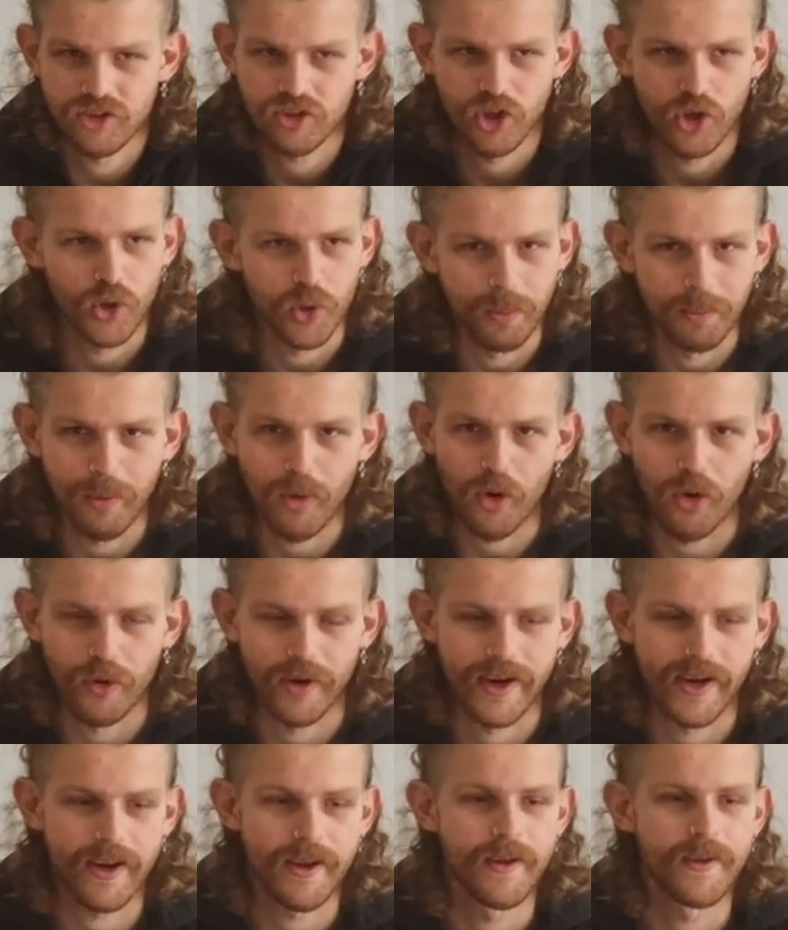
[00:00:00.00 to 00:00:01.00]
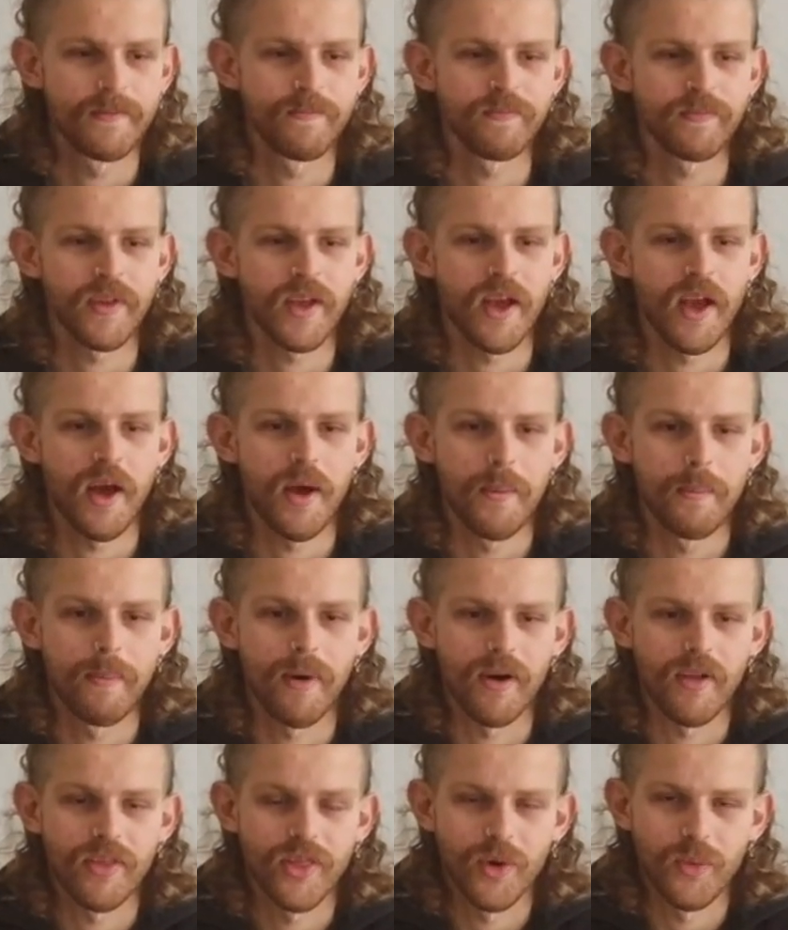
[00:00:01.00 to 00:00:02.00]
too boring.
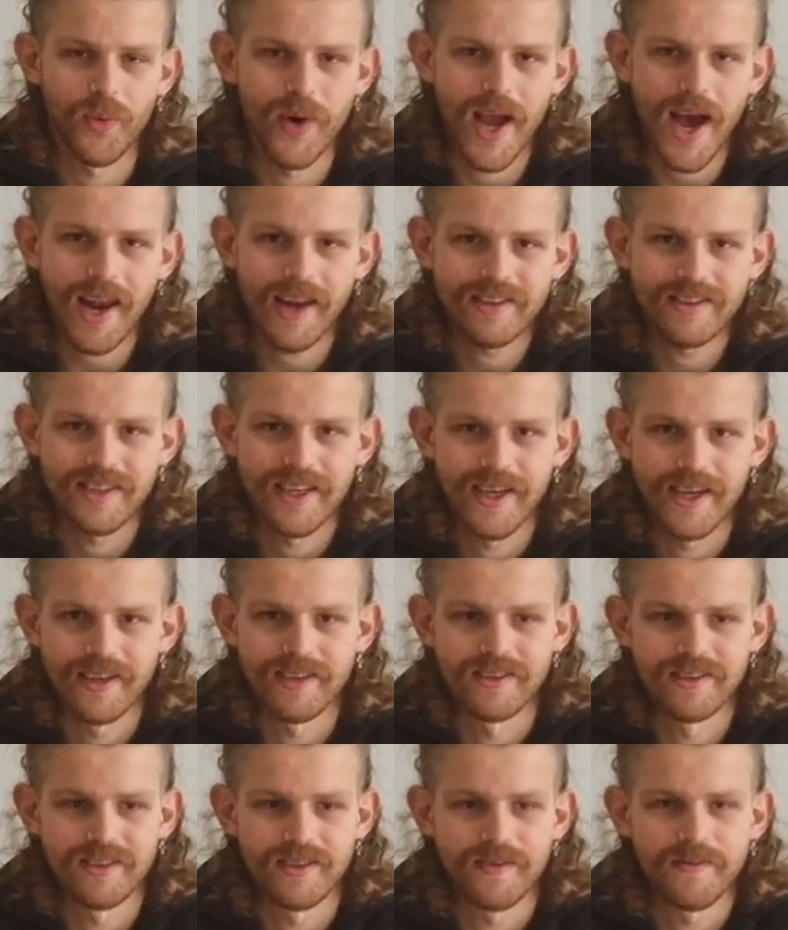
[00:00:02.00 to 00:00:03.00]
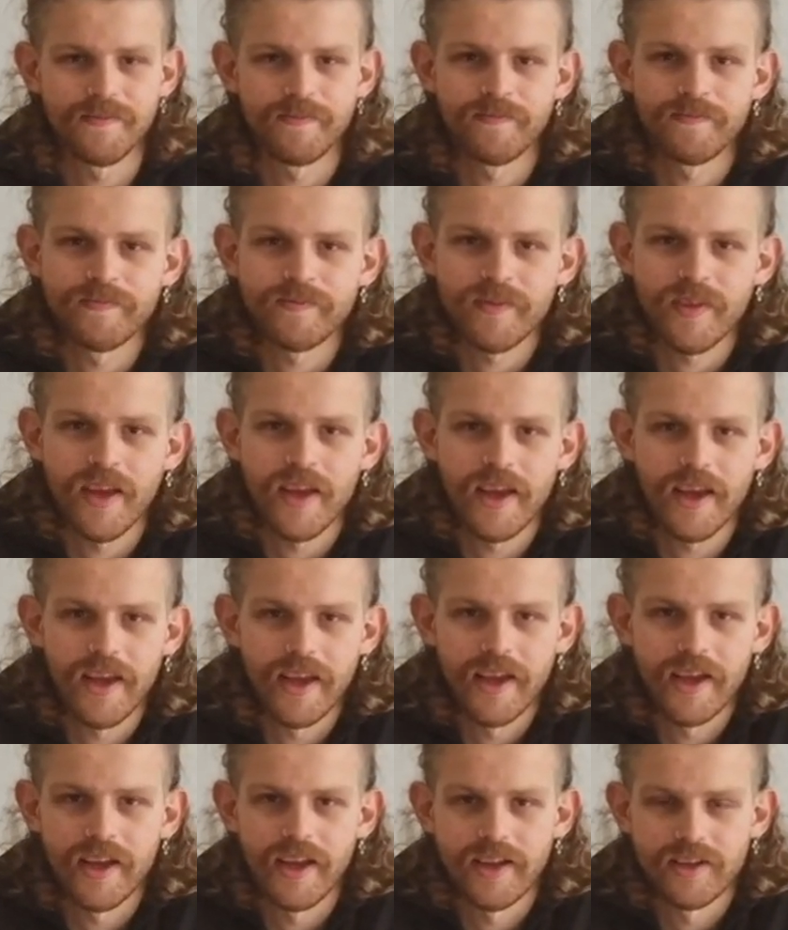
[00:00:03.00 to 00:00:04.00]
But the reality is,
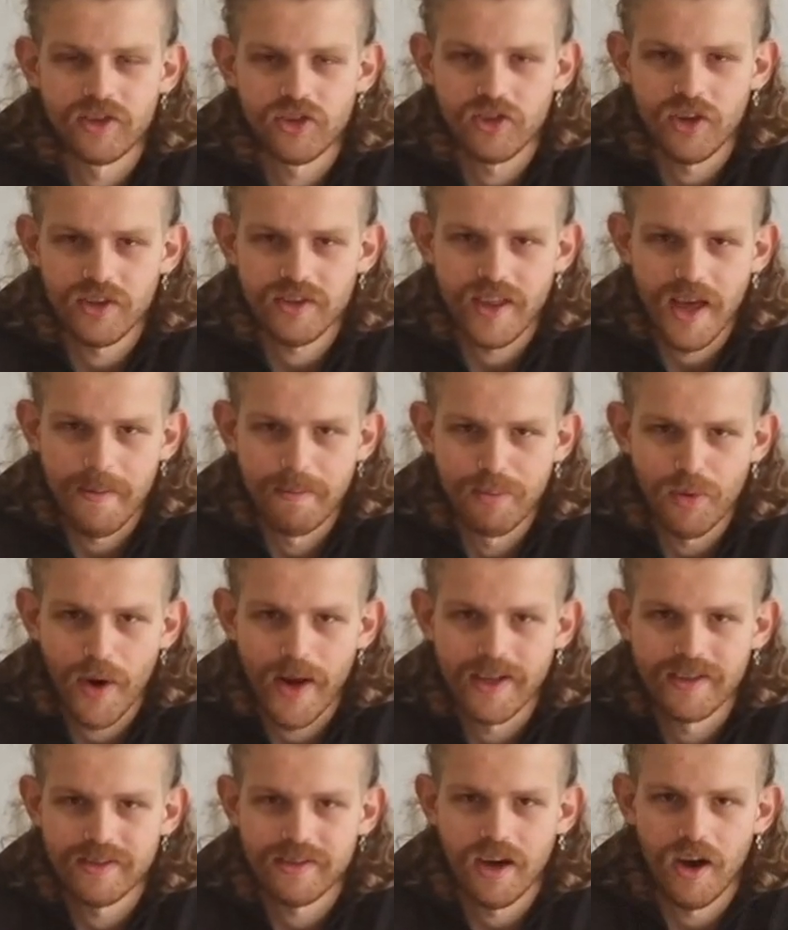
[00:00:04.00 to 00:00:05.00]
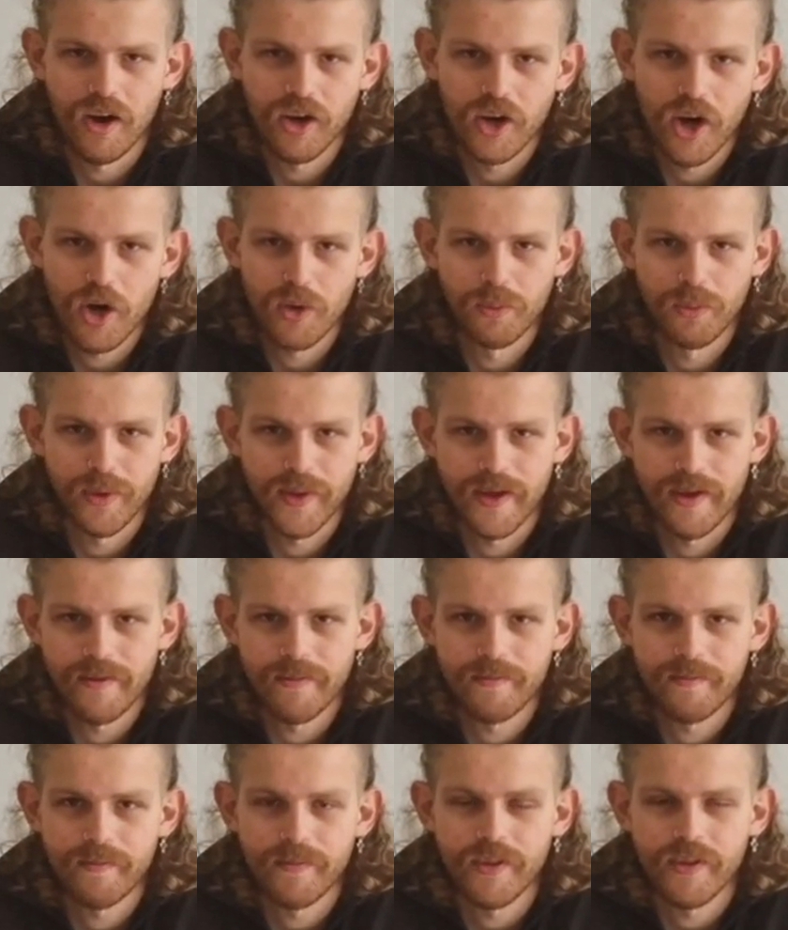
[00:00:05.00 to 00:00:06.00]
it's just their brains can't cope with it.
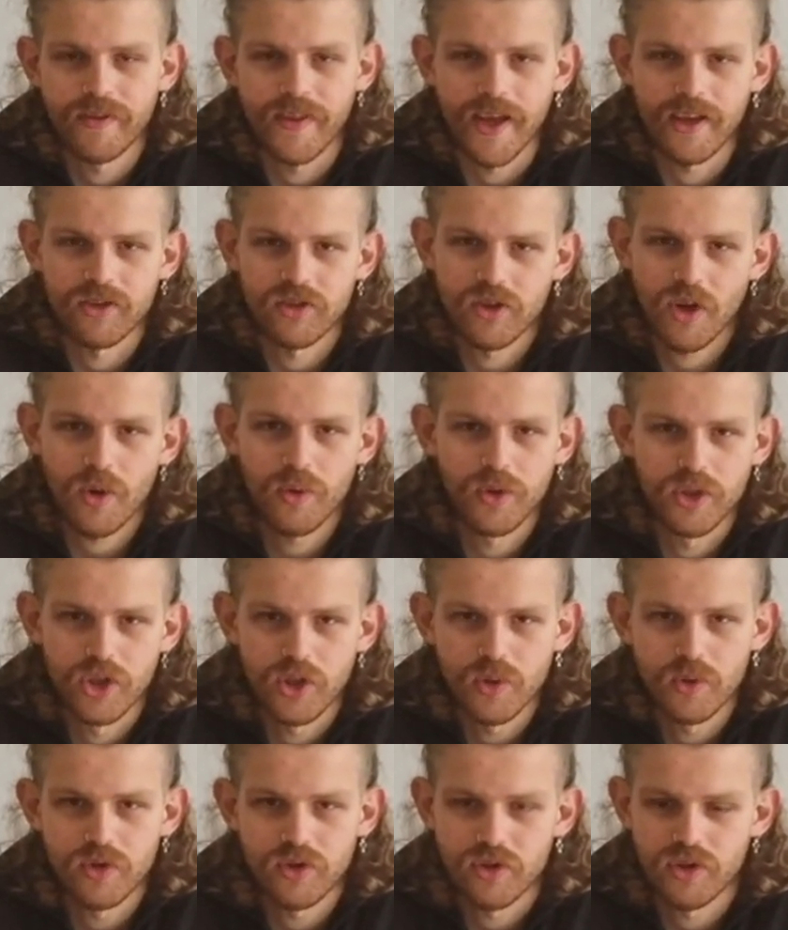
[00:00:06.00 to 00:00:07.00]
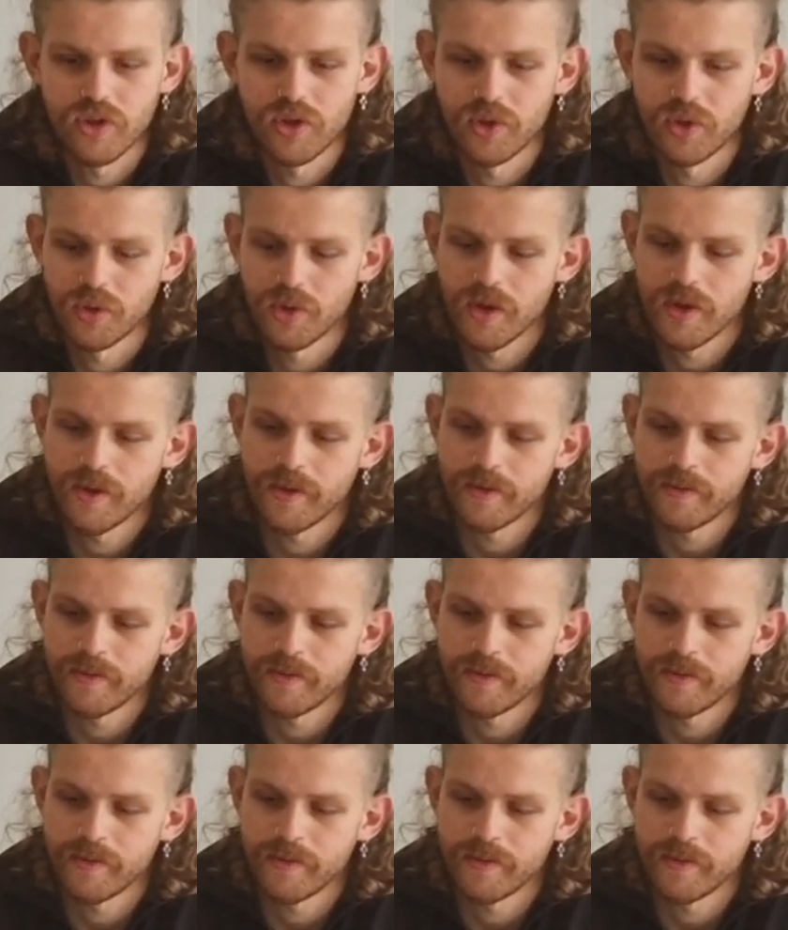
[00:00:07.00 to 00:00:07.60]
They're so used to